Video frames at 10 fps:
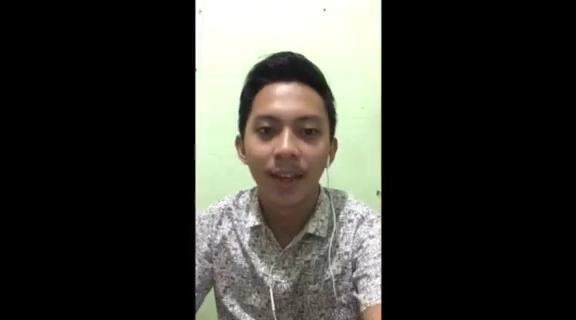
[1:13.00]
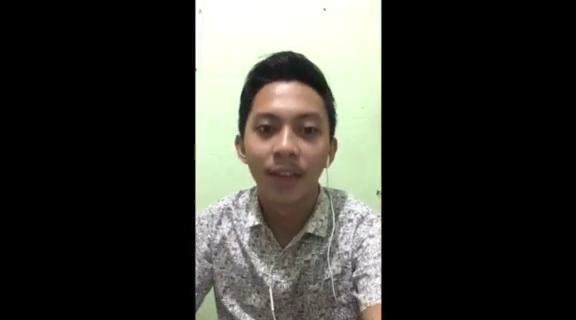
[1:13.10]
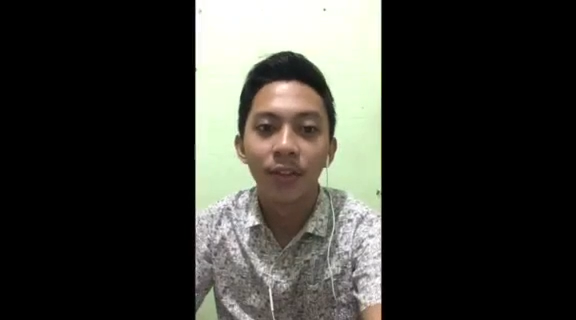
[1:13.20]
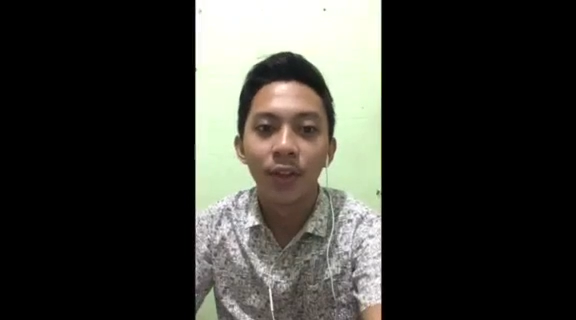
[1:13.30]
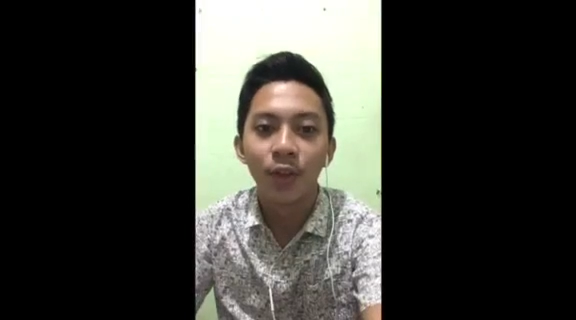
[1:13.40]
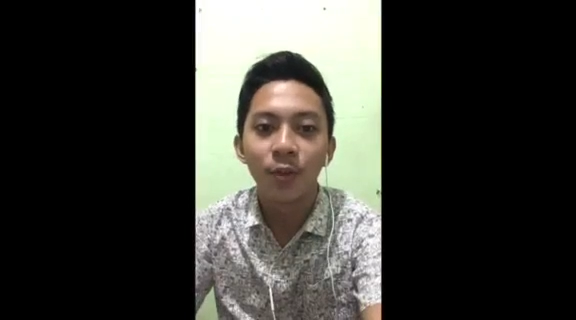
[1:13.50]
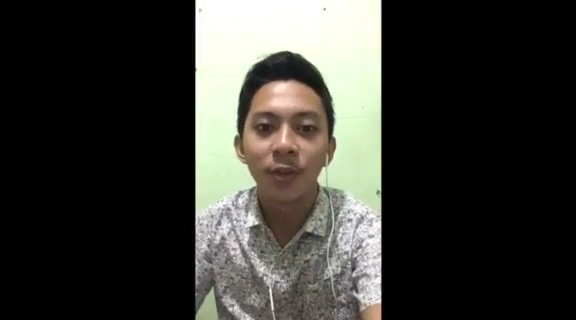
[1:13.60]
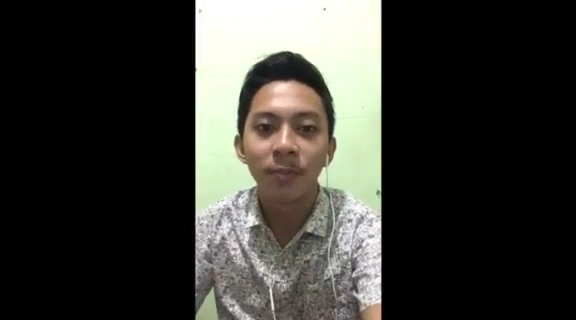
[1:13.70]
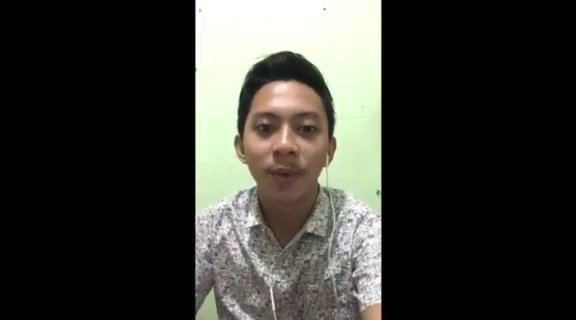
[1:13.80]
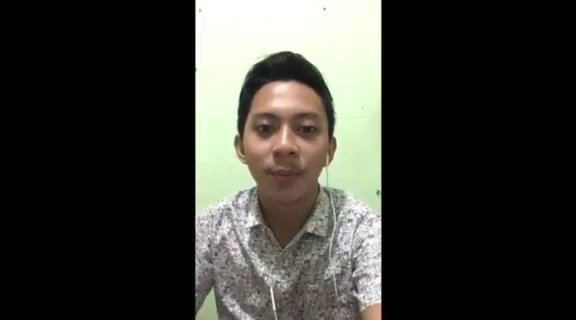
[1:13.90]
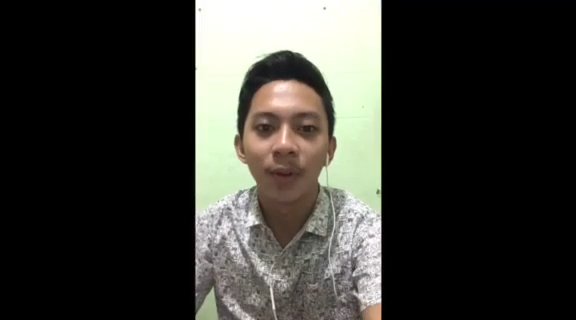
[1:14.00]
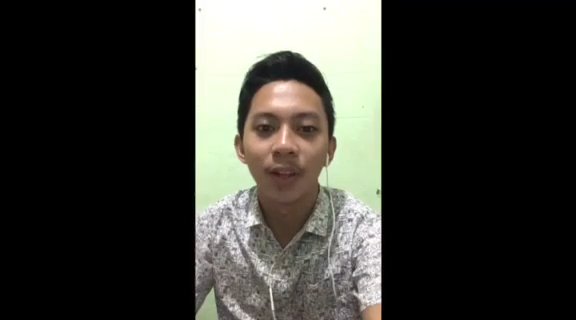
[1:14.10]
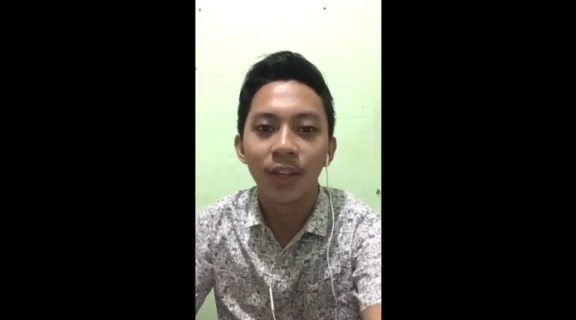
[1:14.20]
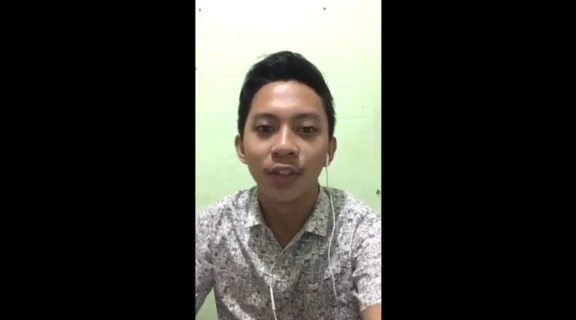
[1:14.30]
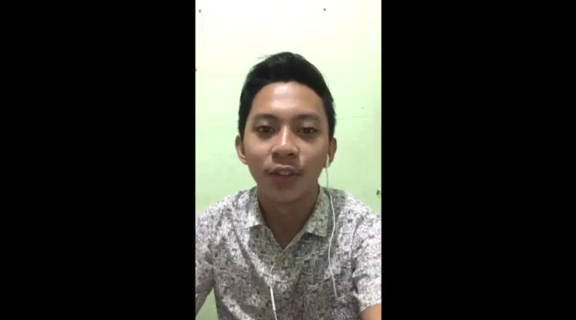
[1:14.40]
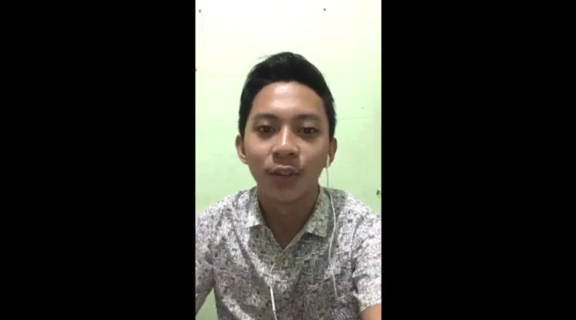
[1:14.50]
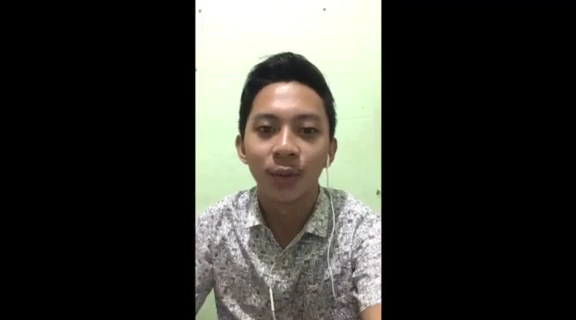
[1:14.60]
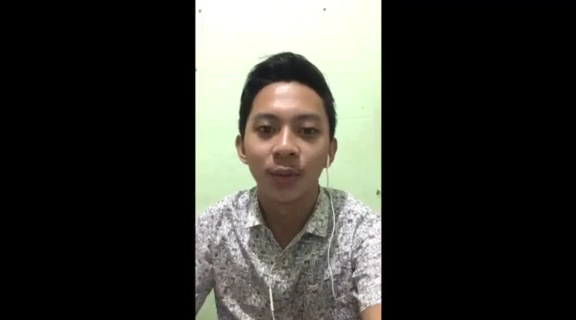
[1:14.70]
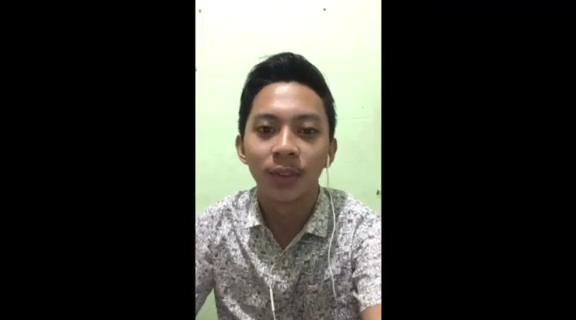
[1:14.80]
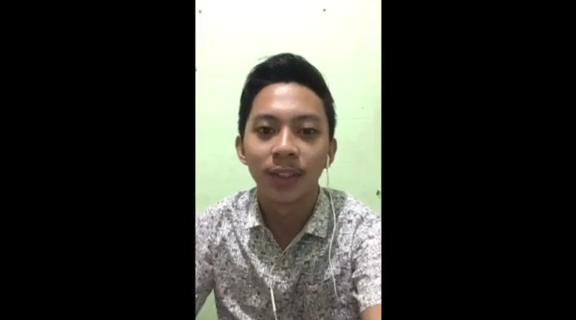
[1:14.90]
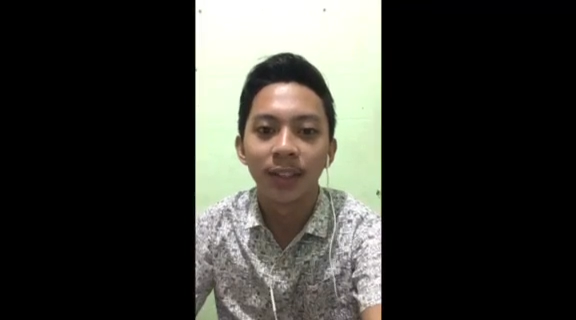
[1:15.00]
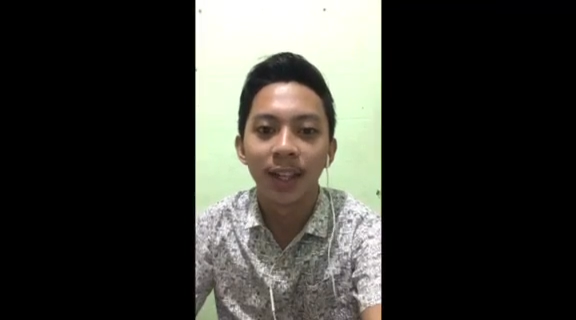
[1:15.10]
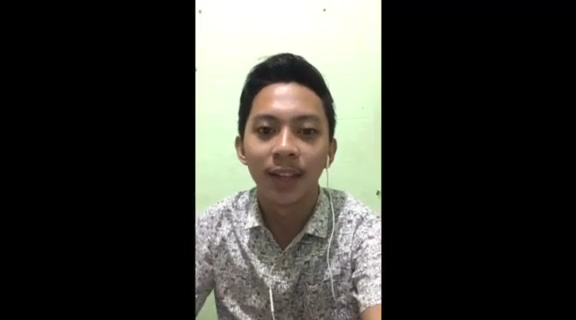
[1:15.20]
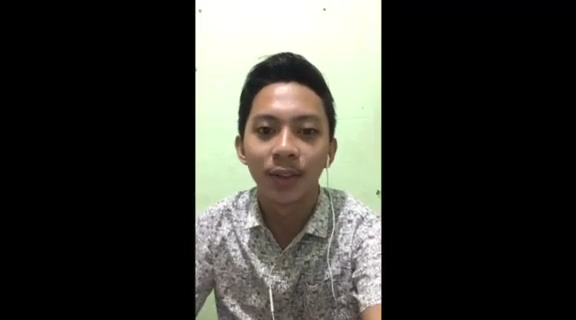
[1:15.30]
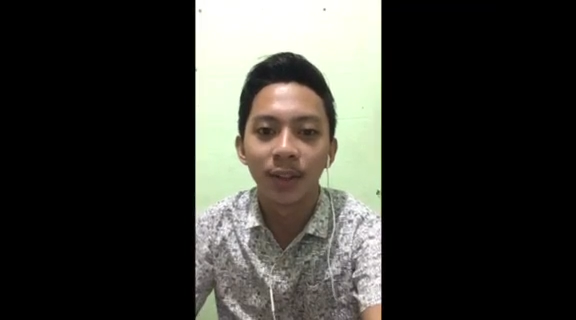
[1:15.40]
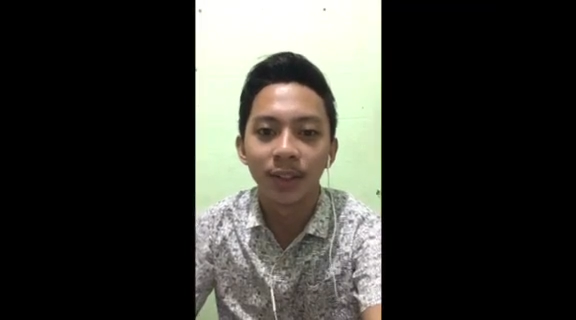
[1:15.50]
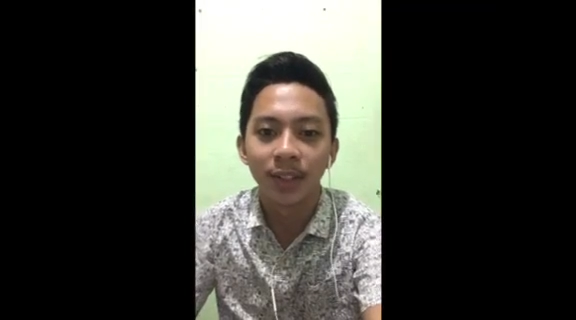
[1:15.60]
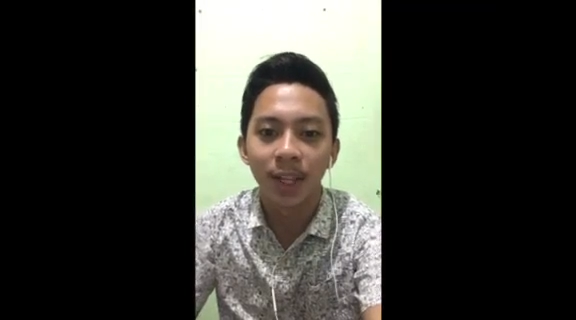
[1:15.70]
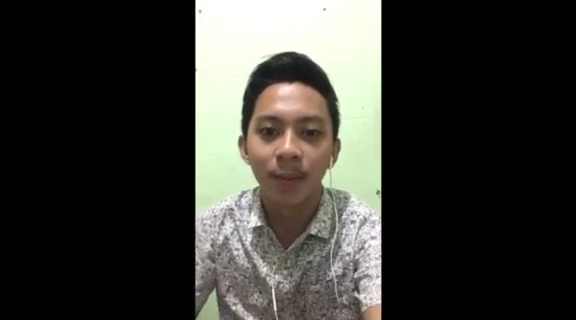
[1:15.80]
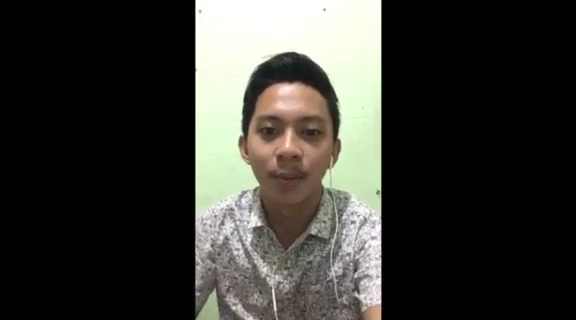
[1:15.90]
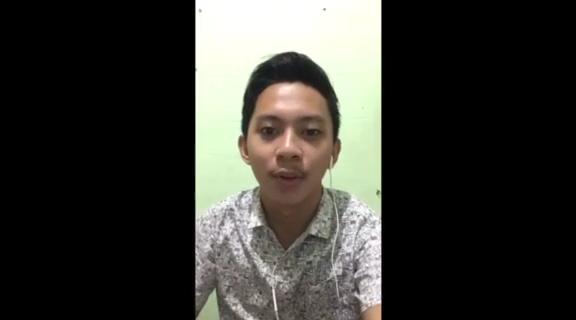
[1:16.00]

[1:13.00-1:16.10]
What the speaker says: The human population growth has led to unstable